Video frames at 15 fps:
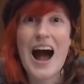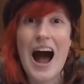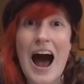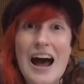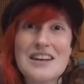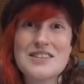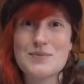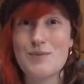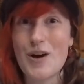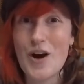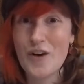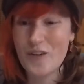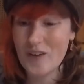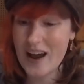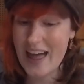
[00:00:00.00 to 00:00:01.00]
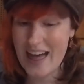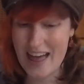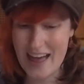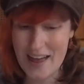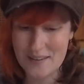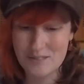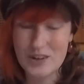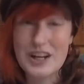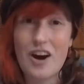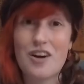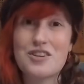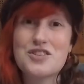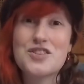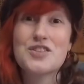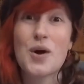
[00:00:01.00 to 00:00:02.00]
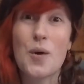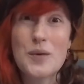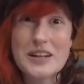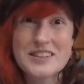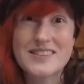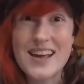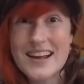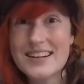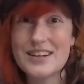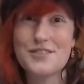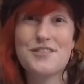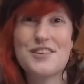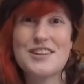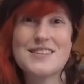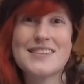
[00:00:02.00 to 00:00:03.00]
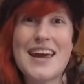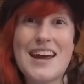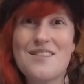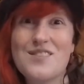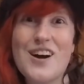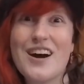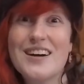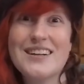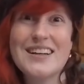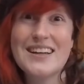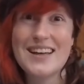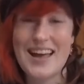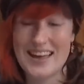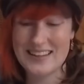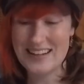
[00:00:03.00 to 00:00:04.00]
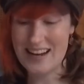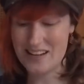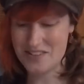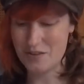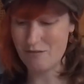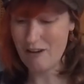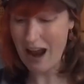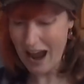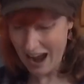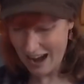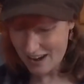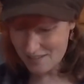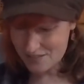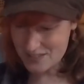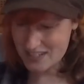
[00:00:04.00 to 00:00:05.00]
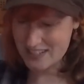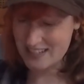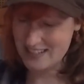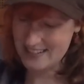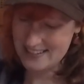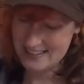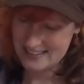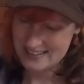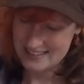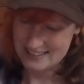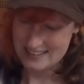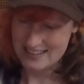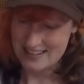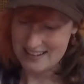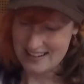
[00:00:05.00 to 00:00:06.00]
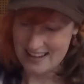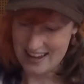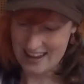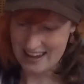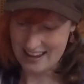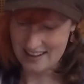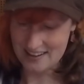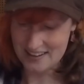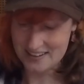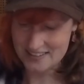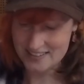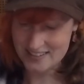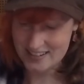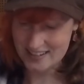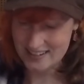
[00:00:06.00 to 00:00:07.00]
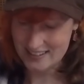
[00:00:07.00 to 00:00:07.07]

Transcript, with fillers: Osmo, and we are so excited for this camera. It has arrived, and